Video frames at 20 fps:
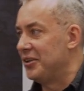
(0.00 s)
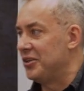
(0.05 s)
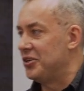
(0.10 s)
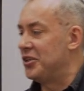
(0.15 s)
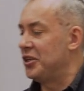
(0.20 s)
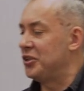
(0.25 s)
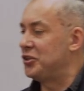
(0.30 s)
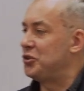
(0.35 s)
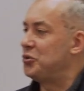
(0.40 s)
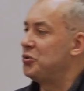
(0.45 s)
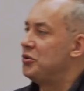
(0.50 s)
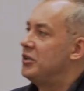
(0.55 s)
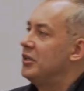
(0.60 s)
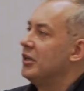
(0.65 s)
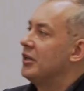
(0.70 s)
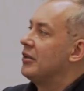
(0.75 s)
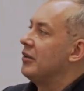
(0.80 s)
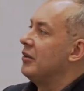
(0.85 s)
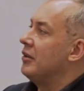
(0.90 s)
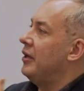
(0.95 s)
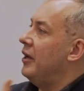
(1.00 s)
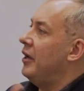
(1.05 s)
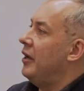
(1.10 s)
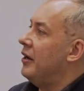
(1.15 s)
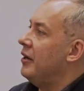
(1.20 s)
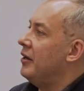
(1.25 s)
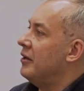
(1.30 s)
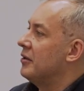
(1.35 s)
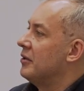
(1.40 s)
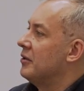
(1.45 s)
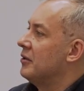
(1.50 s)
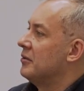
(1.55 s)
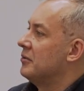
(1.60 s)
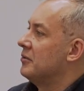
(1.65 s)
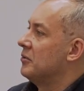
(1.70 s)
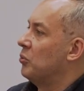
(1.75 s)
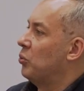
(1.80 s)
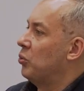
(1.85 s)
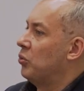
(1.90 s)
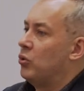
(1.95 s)
just to declare
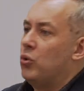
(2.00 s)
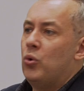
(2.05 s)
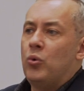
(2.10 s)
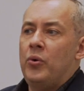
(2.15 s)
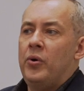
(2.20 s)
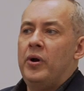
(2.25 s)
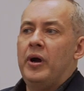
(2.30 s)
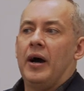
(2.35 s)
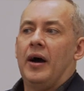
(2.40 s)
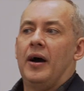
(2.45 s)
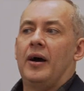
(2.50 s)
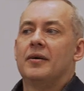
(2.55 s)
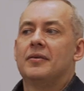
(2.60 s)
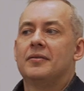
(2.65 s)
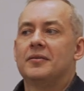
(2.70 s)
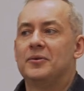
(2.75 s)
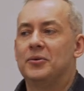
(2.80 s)
who we are.